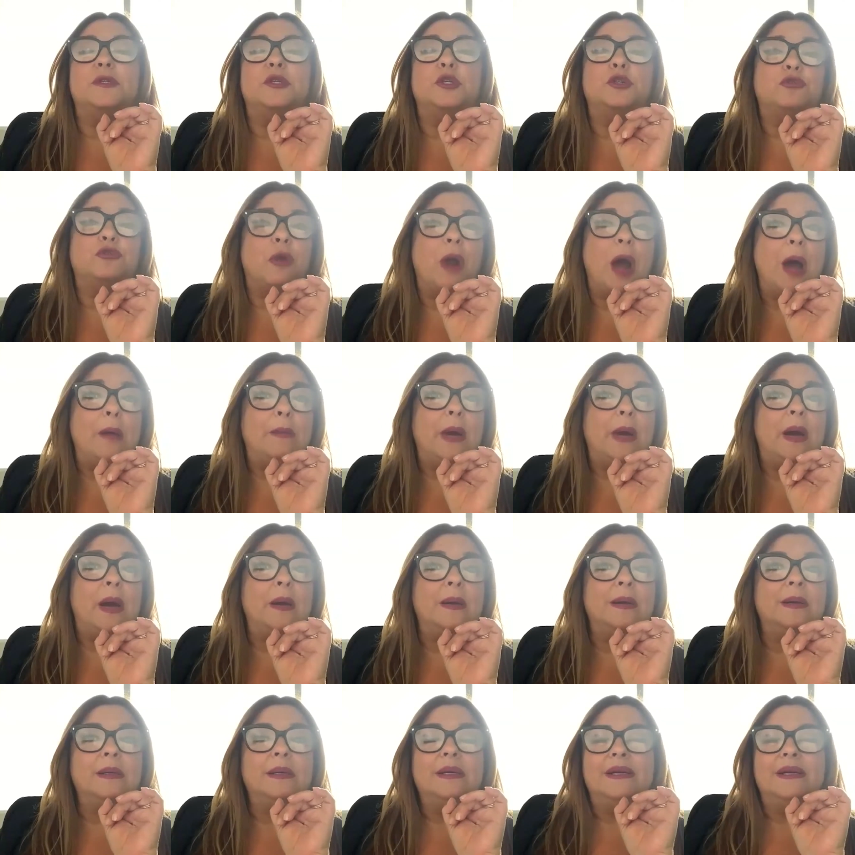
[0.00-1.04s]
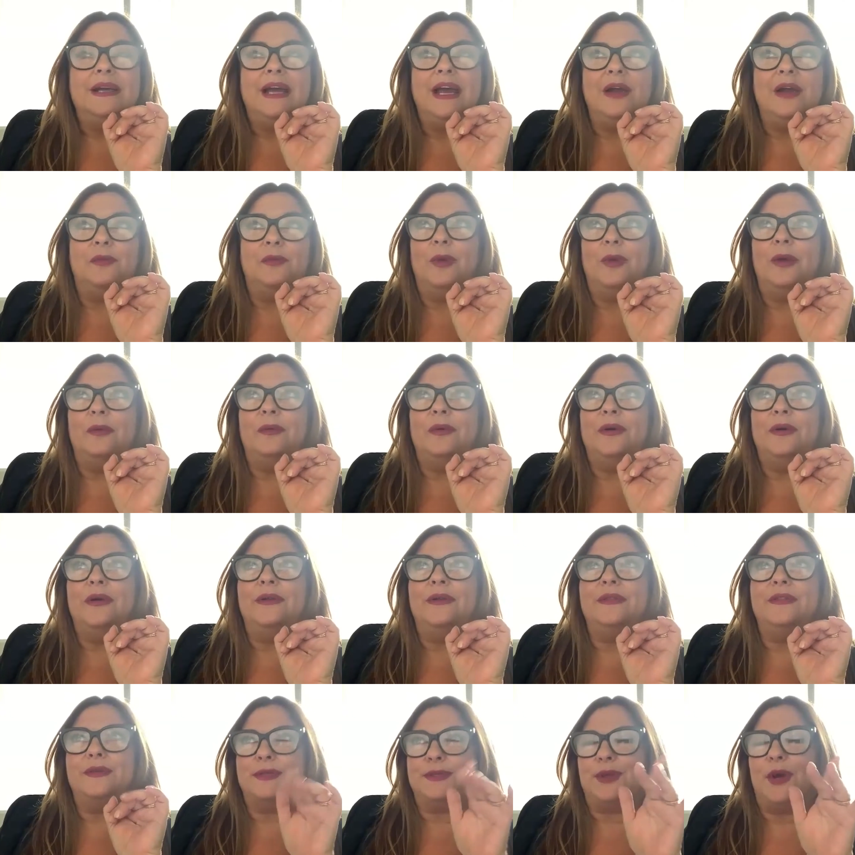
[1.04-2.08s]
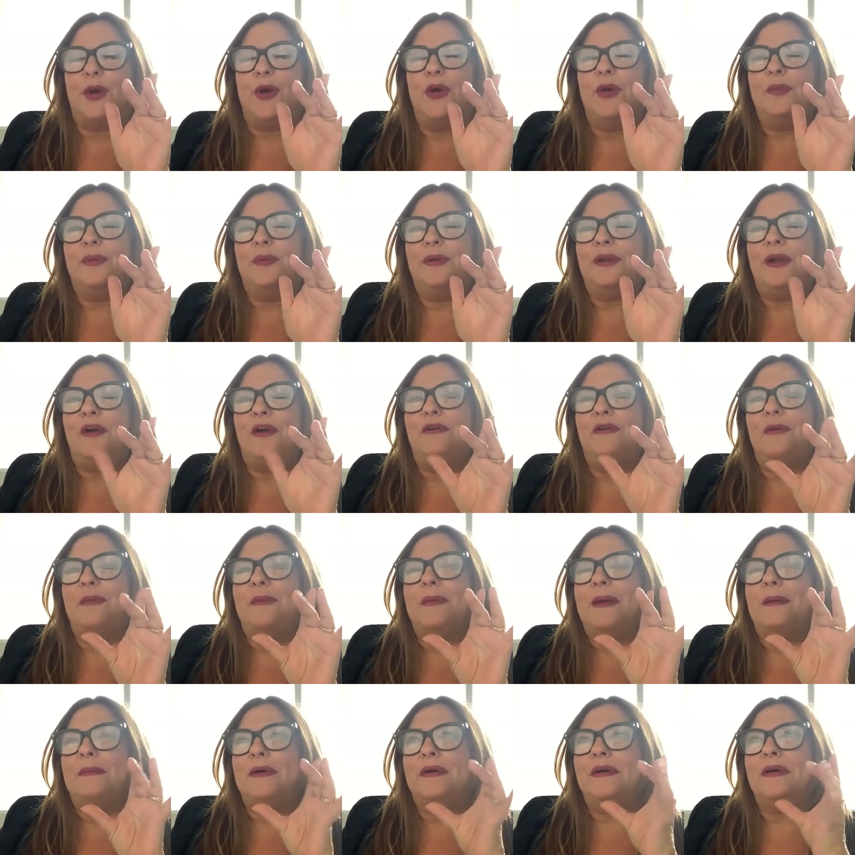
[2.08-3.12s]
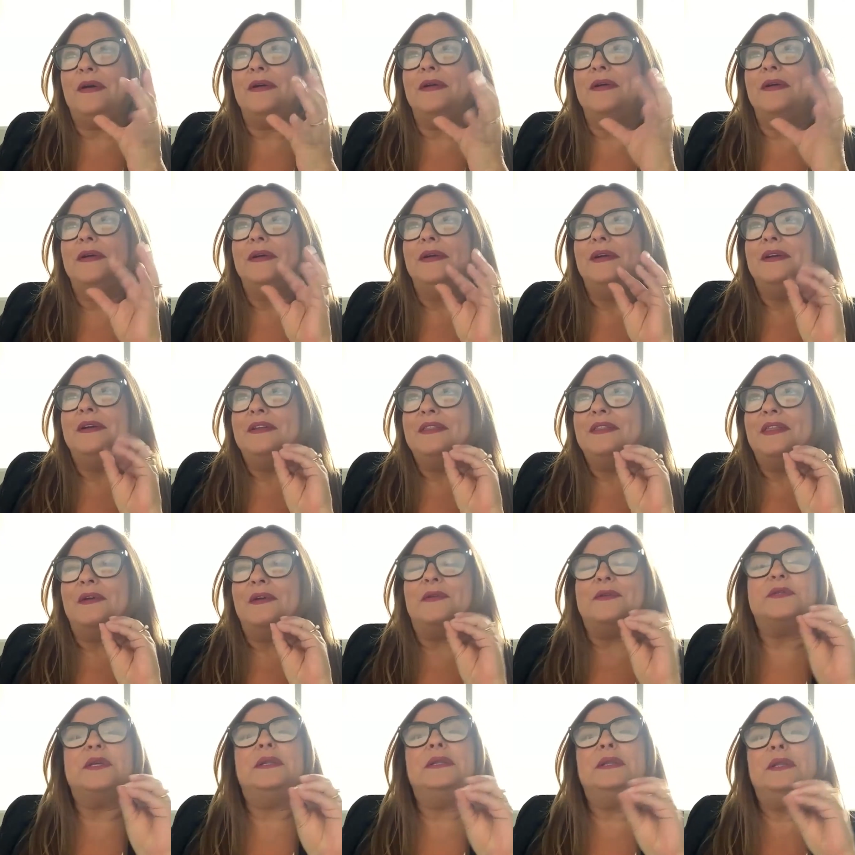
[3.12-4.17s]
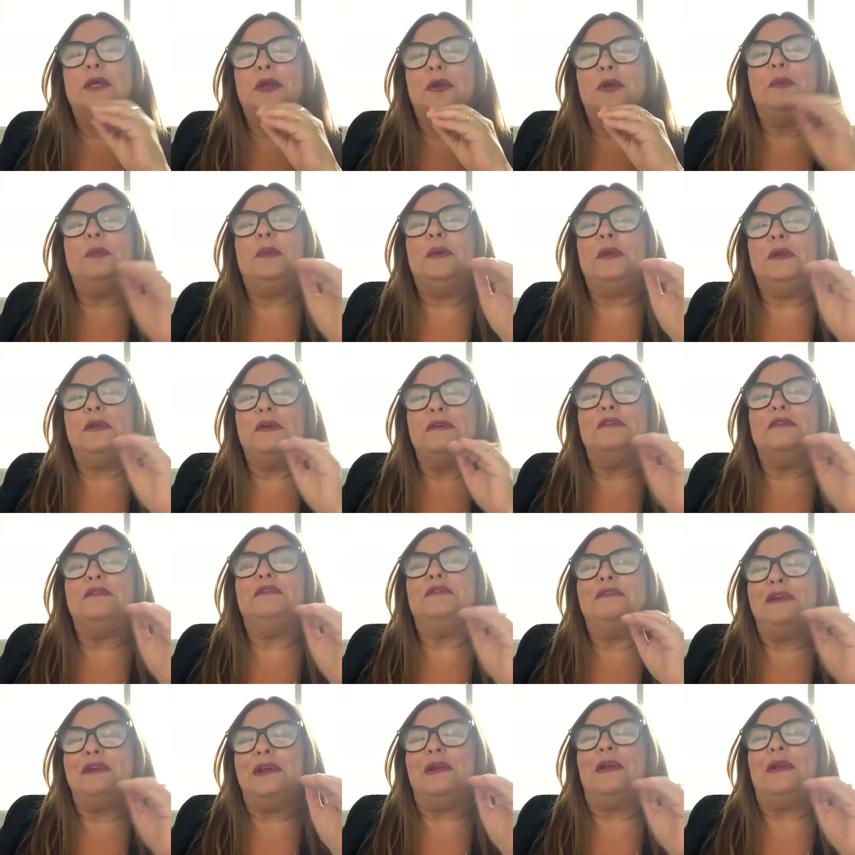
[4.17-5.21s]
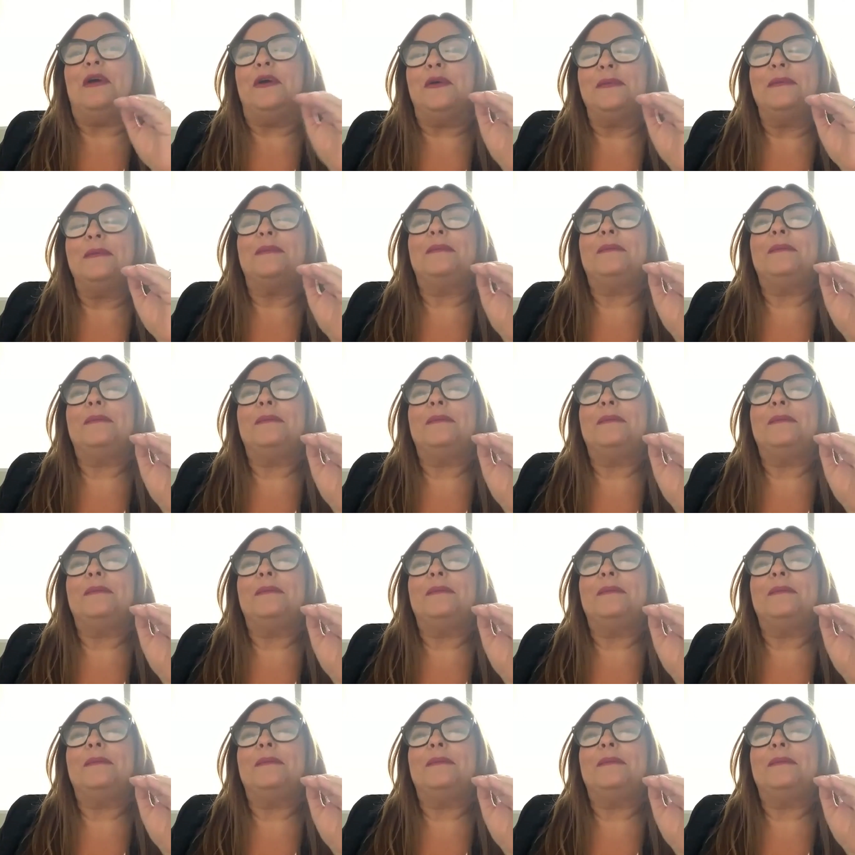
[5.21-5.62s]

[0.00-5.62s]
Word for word: was a drama, and we were the soap. And I remember there was a little bit of you know,